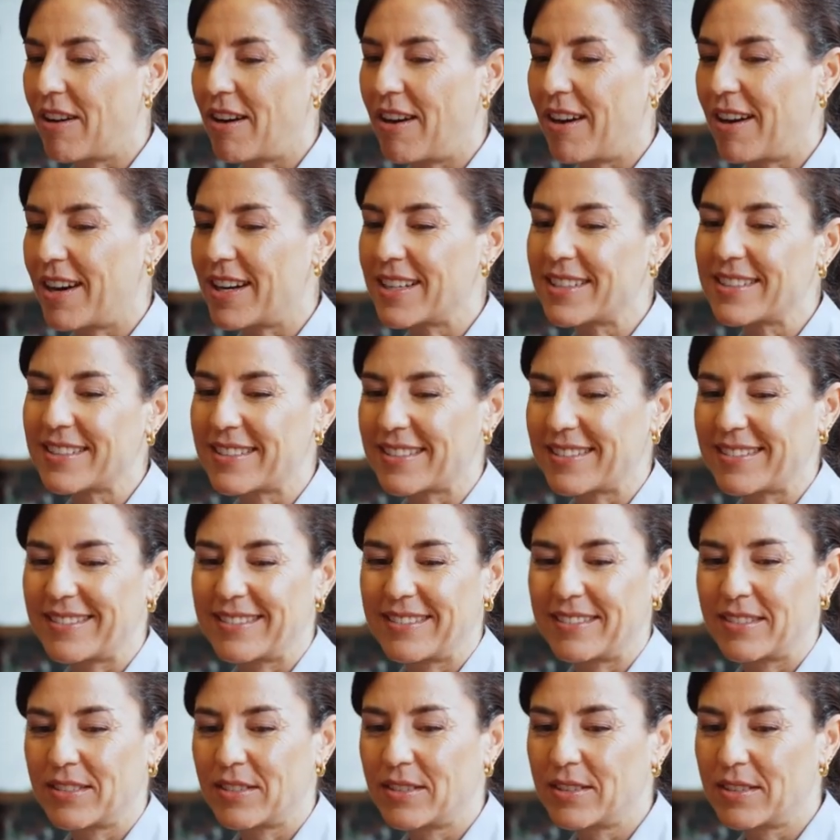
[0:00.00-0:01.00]
heart
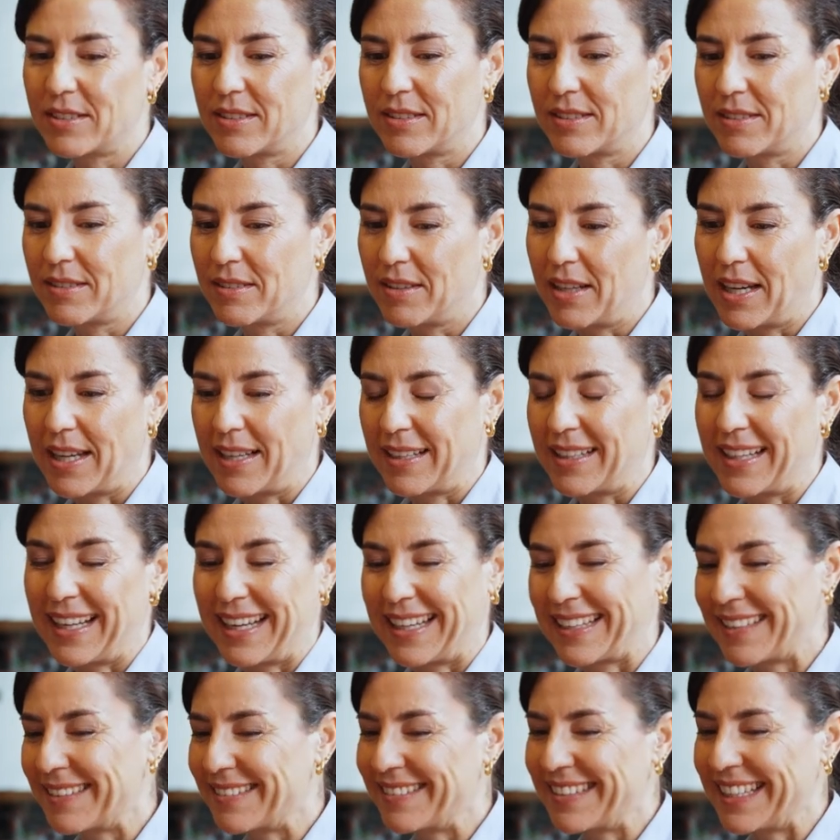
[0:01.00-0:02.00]

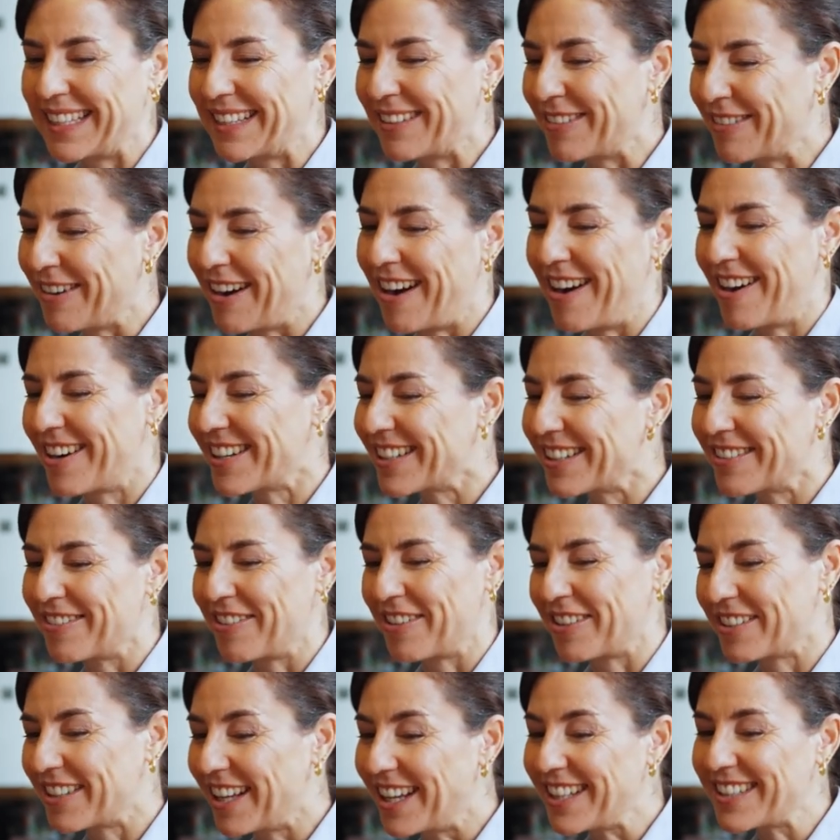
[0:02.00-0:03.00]
tick harder
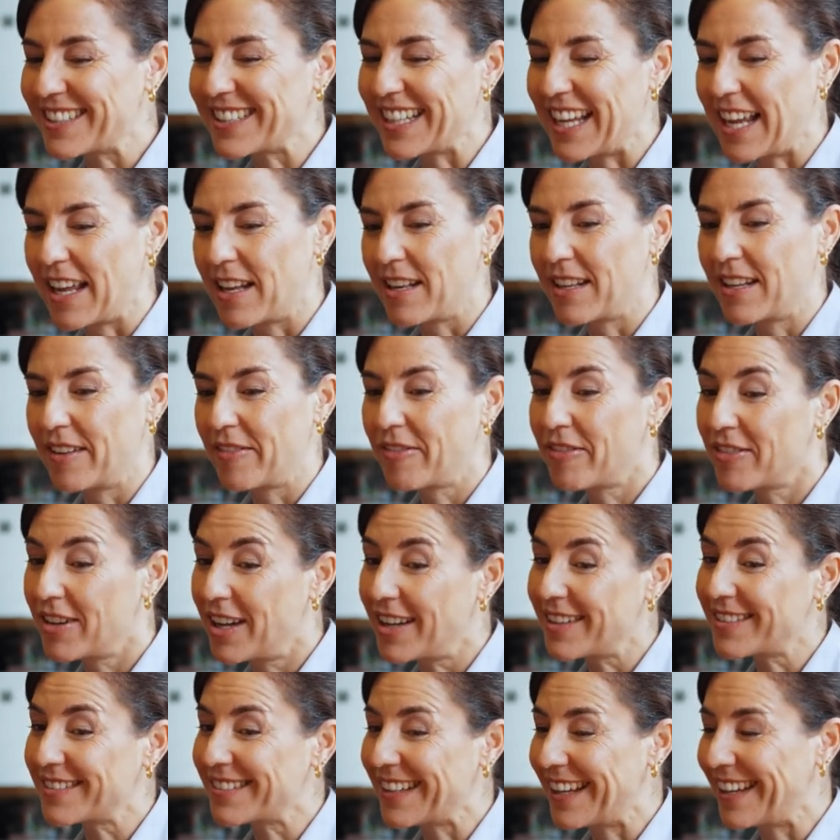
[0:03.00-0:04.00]
or not? And if
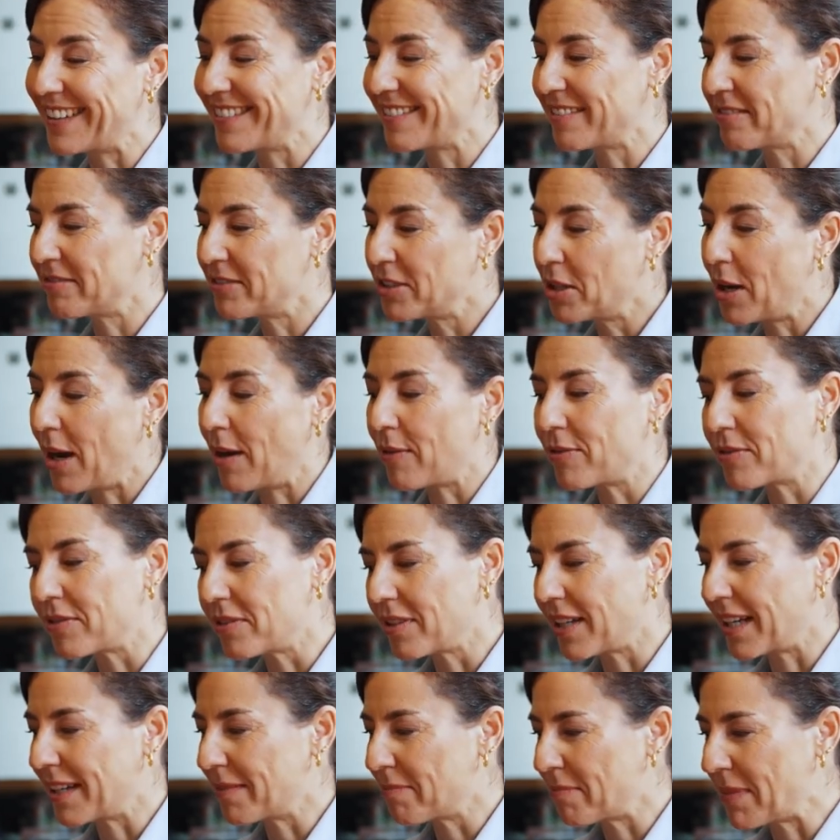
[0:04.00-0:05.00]
not, then you have
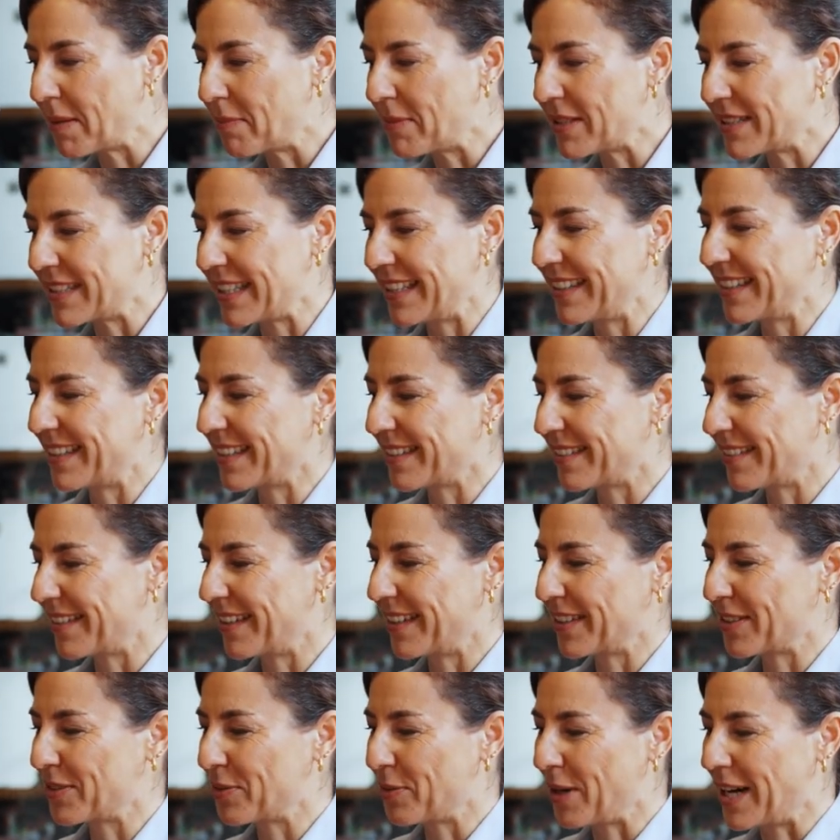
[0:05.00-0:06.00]
to like maybe think
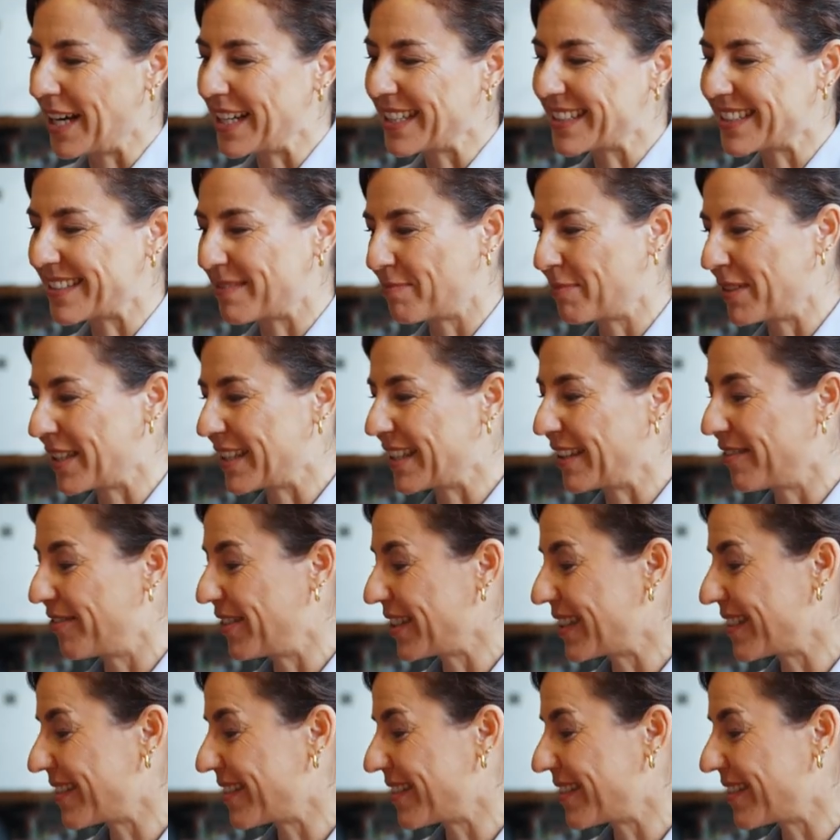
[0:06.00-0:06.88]
twice. But if